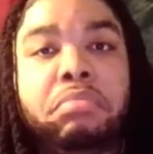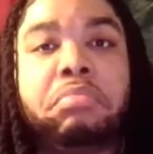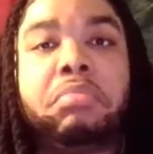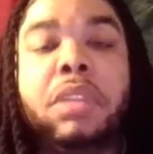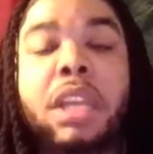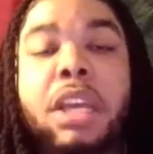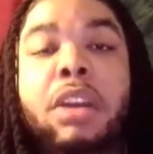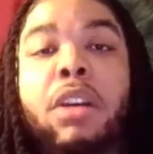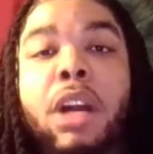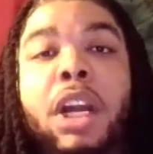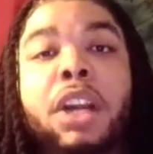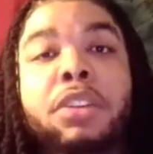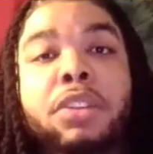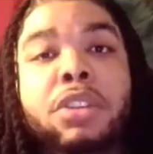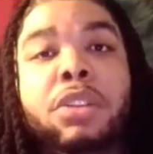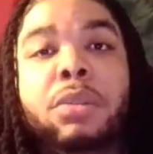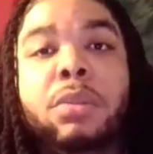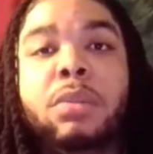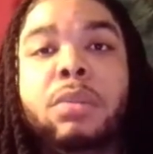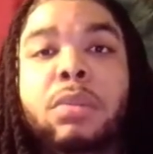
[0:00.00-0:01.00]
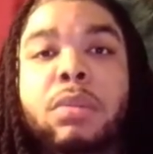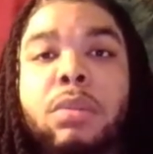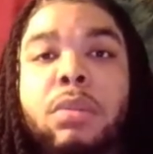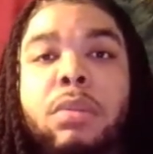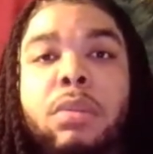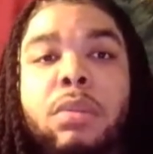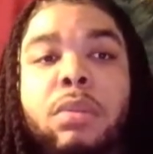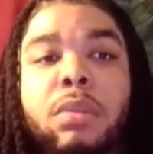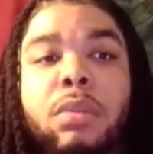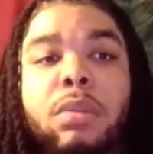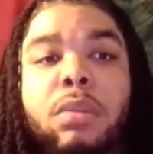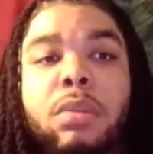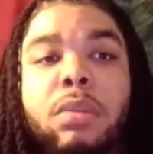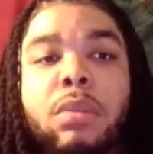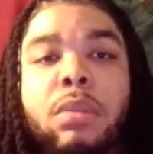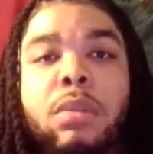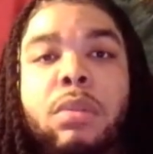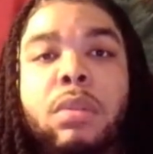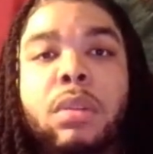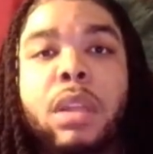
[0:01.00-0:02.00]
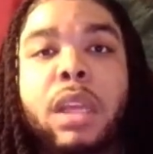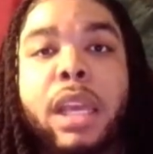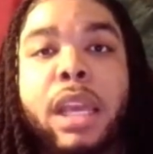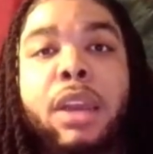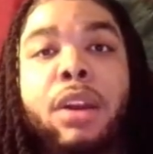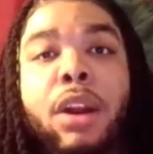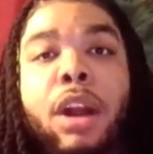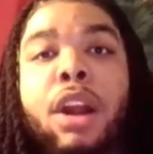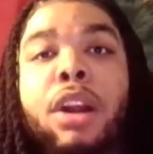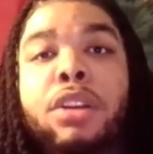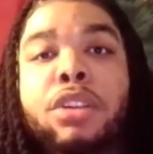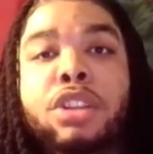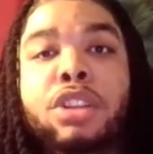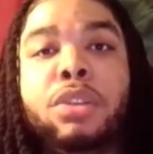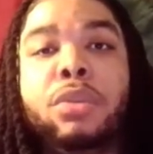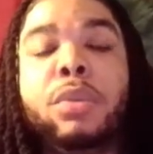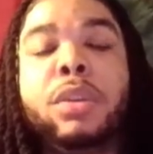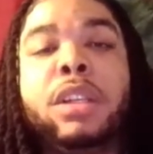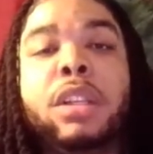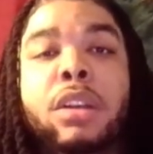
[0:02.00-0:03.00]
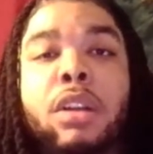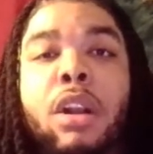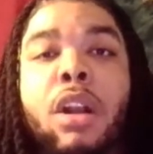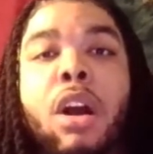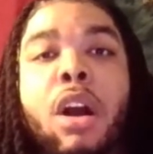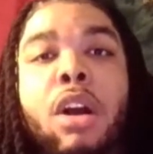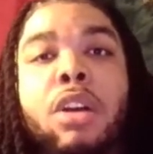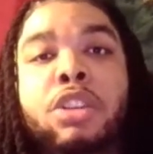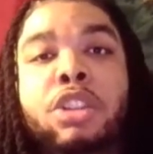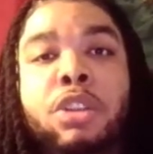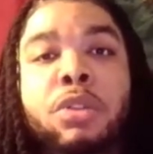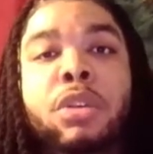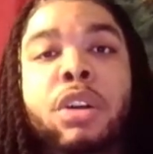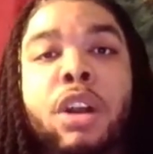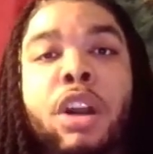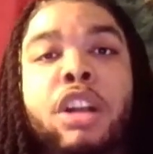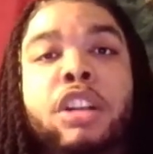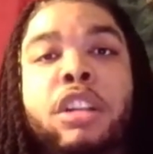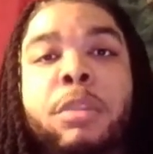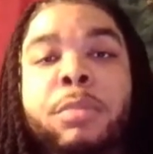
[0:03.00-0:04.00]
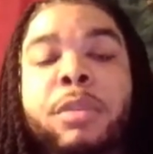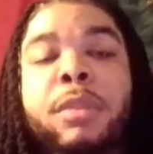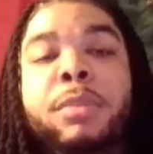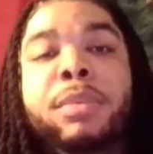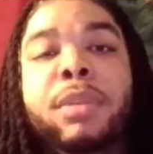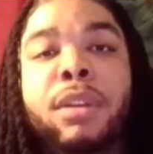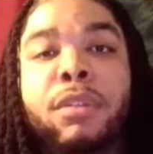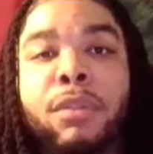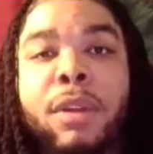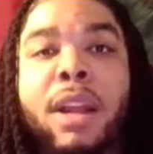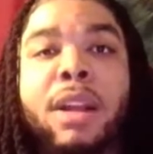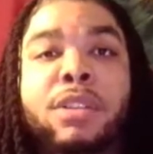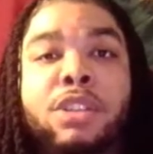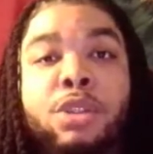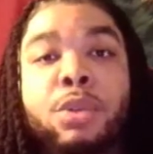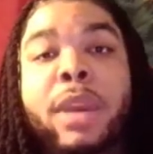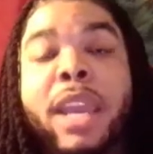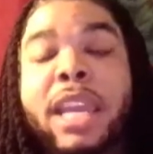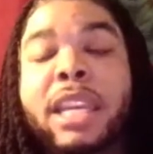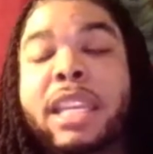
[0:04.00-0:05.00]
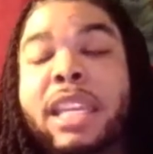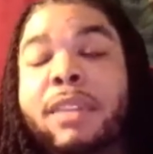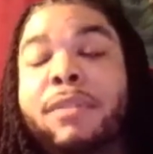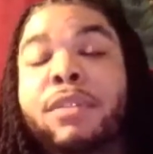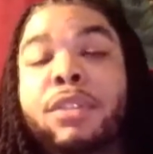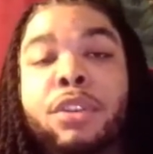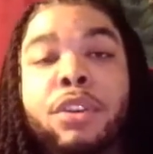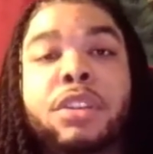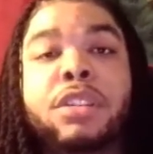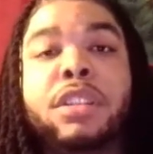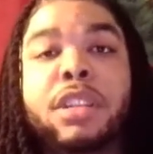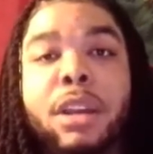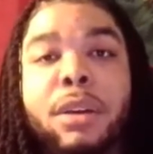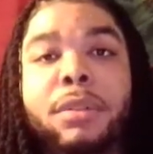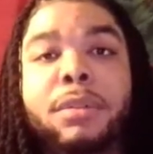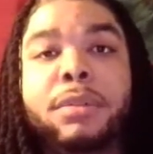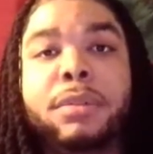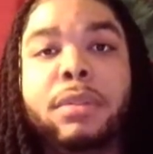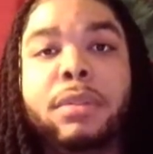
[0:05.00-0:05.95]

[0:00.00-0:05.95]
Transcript: it'll hurt you. It'll hurt you, and it'll cause you to hurt the people around you and even yourself.